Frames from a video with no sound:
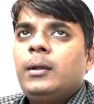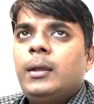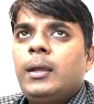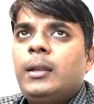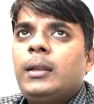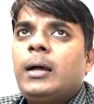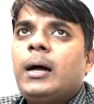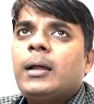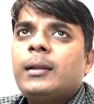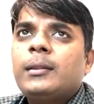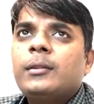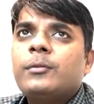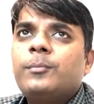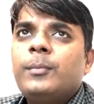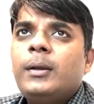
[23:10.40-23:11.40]
In our
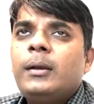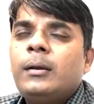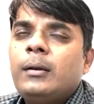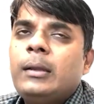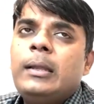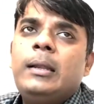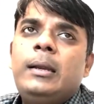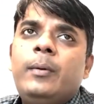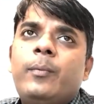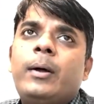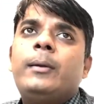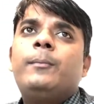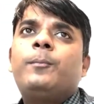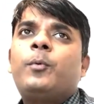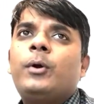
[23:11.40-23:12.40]
assessment, nearly
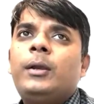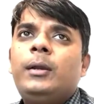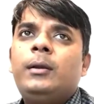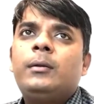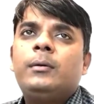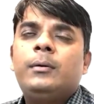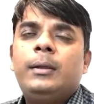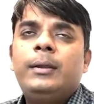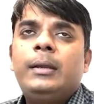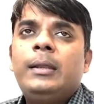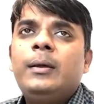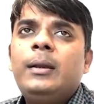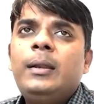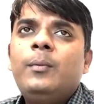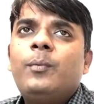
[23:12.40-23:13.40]

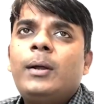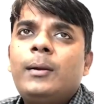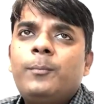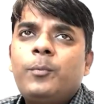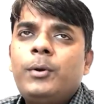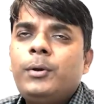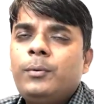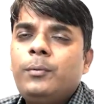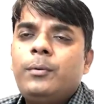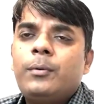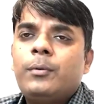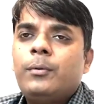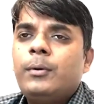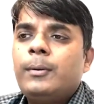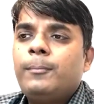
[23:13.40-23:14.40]
1.2
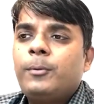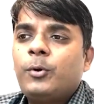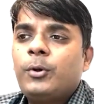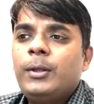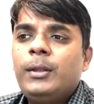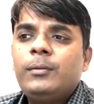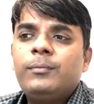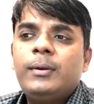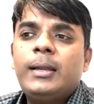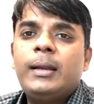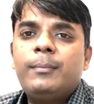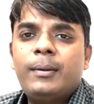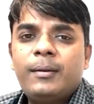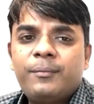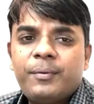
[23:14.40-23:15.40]
crore employees will get
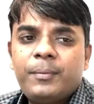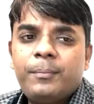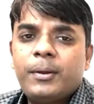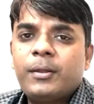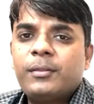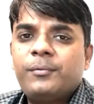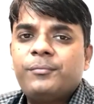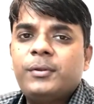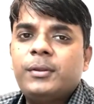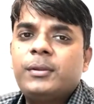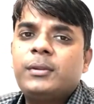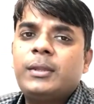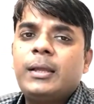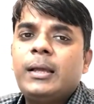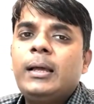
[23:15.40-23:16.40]
benefit because of
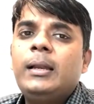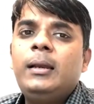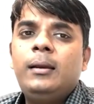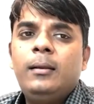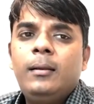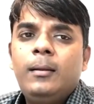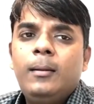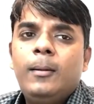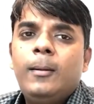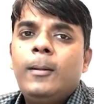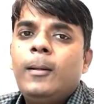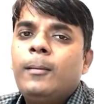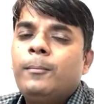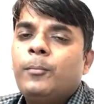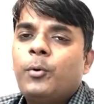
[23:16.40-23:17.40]
this single
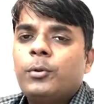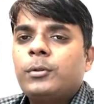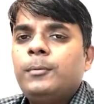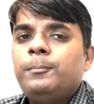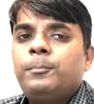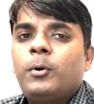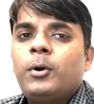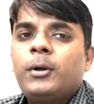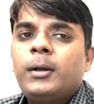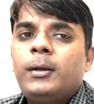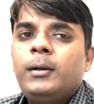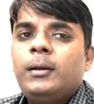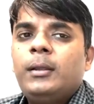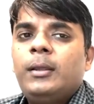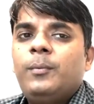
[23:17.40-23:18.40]
most
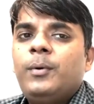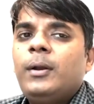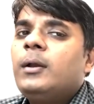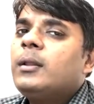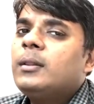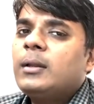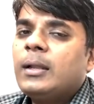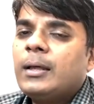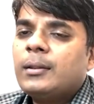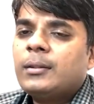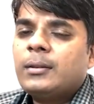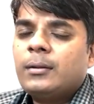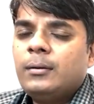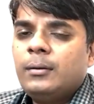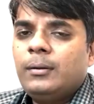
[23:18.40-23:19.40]
important event in the last
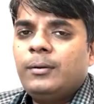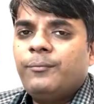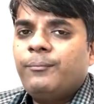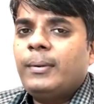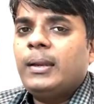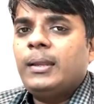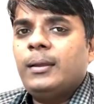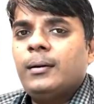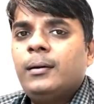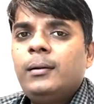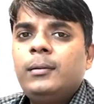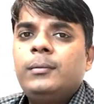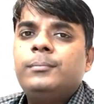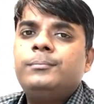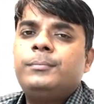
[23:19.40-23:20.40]
many years,
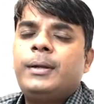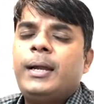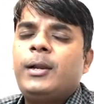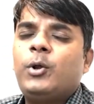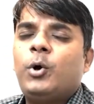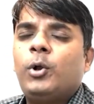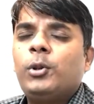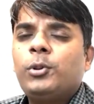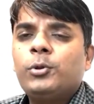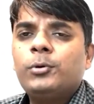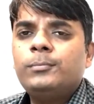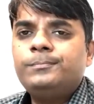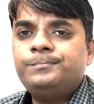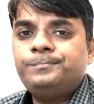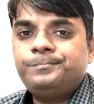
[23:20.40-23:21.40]
and
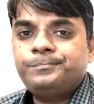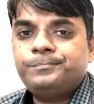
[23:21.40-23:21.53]
also